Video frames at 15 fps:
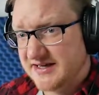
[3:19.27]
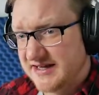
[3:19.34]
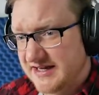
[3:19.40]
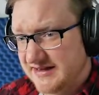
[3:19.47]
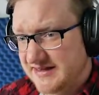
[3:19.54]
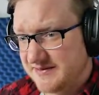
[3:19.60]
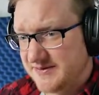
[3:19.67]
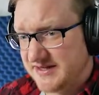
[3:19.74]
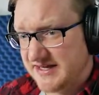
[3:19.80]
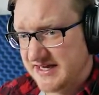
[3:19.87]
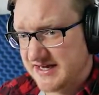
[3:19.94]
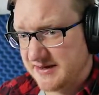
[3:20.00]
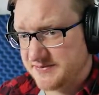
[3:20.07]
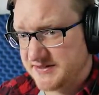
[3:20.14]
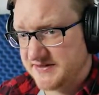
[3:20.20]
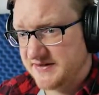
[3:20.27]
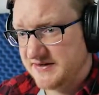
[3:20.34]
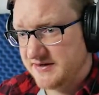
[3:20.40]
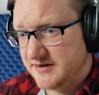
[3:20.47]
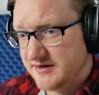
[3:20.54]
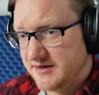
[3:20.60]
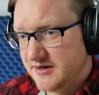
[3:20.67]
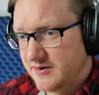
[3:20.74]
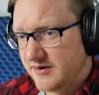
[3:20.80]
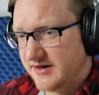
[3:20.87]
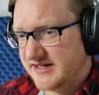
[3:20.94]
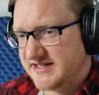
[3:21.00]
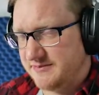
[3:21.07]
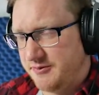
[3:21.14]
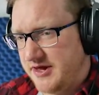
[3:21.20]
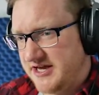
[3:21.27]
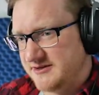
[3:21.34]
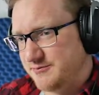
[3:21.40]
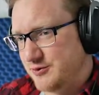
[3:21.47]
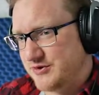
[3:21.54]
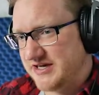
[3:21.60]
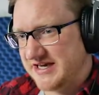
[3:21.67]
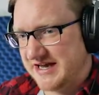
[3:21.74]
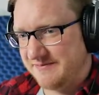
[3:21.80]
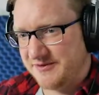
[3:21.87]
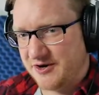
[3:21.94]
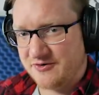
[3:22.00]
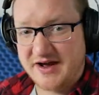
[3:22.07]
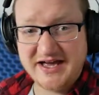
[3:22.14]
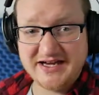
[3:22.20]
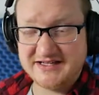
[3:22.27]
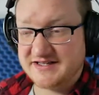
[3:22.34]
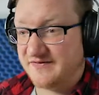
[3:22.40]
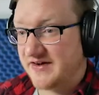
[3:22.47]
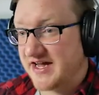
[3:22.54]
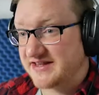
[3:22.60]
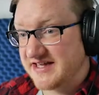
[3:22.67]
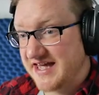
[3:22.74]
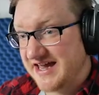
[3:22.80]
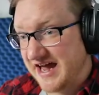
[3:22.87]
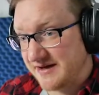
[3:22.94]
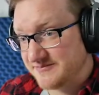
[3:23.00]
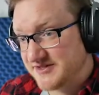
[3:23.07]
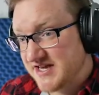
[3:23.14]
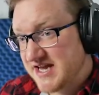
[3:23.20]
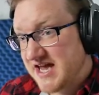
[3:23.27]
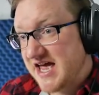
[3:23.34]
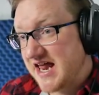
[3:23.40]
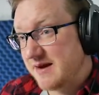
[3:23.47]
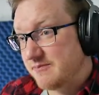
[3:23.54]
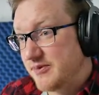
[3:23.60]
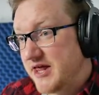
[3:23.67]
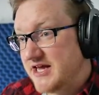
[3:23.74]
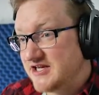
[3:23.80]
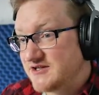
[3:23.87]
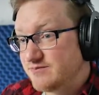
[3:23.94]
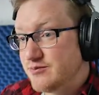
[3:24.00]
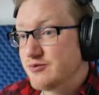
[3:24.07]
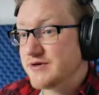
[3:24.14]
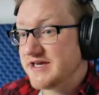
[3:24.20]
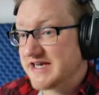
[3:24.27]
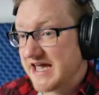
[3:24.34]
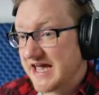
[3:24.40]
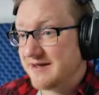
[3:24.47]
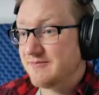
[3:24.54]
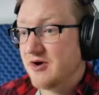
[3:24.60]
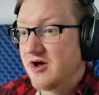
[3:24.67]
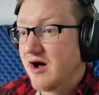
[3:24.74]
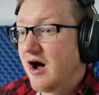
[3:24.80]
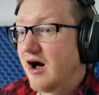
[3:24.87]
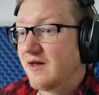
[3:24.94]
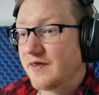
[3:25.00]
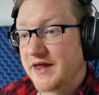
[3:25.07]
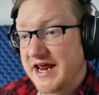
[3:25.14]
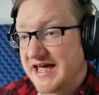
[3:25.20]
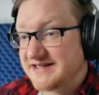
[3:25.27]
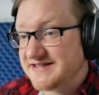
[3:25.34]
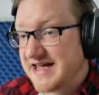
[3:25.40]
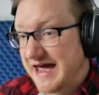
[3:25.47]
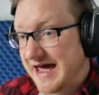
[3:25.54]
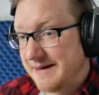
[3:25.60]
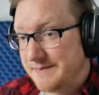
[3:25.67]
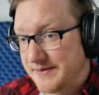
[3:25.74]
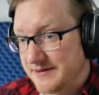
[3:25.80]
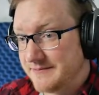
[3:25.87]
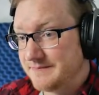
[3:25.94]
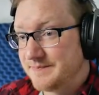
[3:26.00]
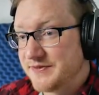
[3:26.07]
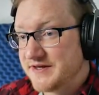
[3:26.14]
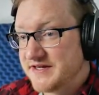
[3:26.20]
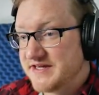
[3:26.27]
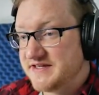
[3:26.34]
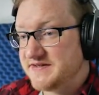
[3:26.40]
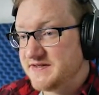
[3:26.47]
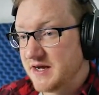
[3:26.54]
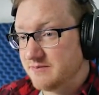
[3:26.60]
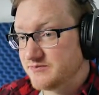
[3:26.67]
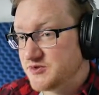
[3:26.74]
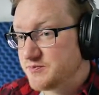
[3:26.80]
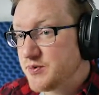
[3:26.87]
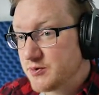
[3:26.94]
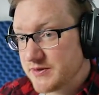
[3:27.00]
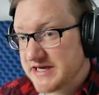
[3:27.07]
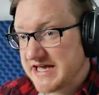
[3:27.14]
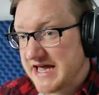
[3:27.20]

Anything but the hiccups. Well, at least I'm playing a spooky game, though, right? Because if I got the hiccups and I'm playing a spooky game, all that has to happen is something spooky